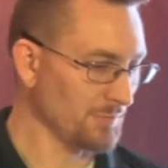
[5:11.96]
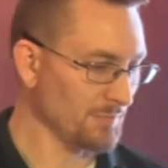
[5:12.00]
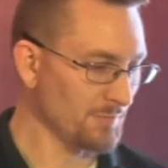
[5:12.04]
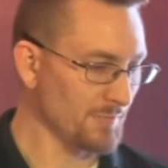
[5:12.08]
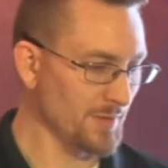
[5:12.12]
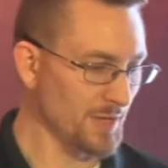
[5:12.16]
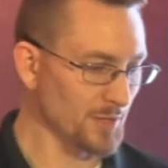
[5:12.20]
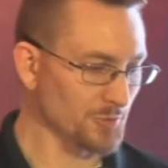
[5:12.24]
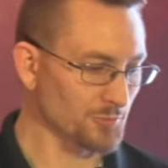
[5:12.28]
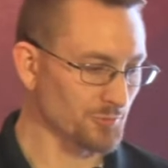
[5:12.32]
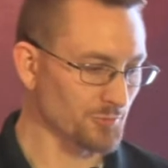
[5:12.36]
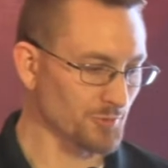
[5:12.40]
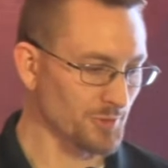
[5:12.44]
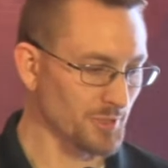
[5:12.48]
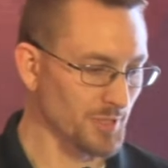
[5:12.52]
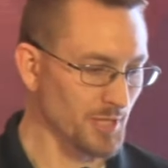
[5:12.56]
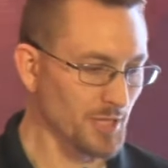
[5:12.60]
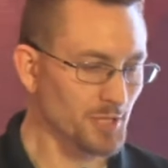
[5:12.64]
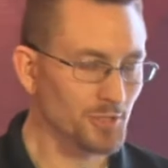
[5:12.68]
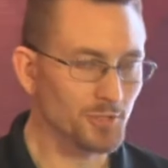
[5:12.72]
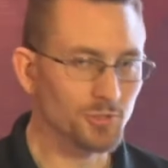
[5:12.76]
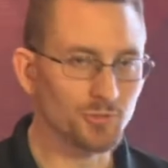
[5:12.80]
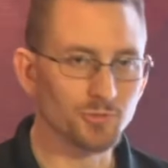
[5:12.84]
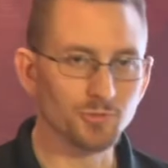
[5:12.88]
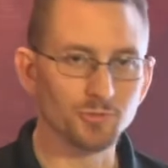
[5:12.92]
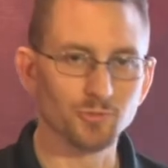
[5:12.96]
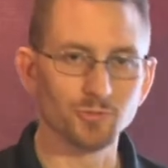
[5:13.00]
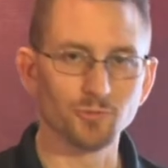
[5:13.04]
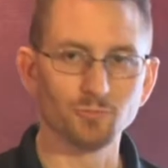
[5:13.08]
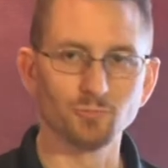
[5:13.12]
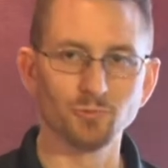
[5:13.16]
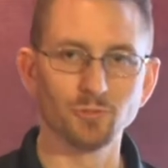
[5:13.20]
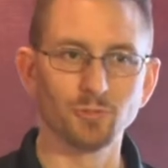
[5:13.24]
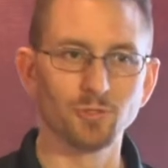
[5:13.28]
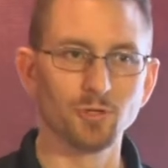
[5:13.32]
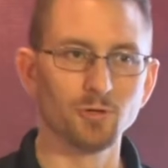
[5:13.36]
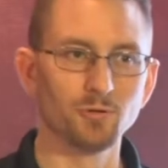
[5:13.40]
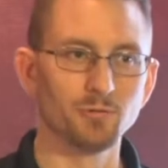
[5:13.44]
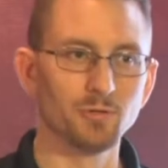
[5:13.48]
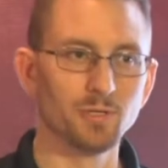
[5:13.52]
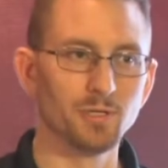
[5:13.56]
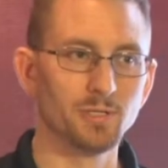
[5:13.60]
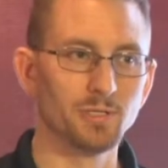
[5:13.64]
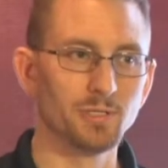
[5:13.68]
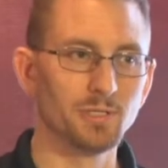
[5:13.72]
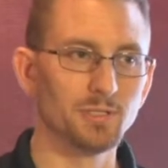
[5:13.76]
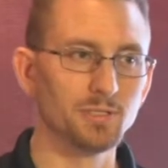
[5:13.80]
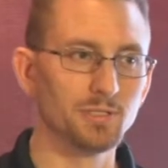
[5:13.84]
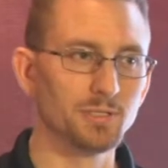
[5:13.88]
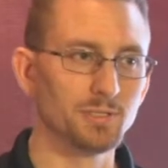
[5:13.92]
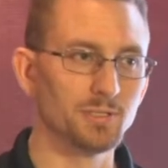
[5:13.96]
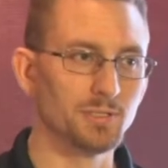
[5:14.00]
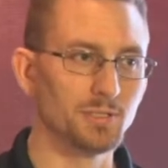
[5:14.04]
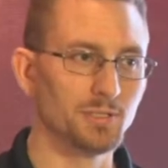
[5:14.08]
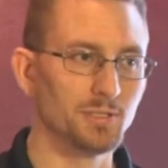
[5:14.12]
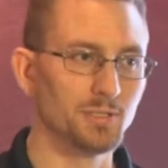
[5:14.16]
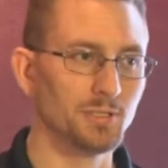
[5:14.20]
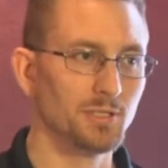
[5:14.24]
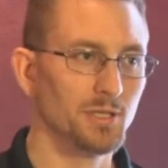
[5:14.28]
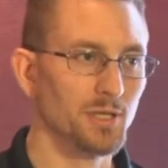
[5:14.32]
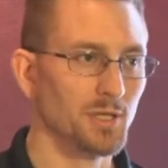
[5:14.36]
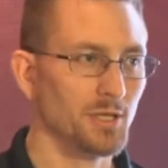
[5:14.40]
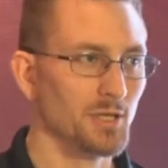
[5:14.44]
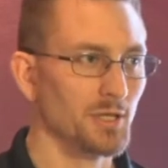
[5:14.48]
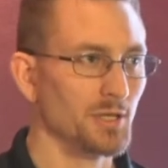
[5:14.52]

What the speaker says: That's where the end user would go in and see,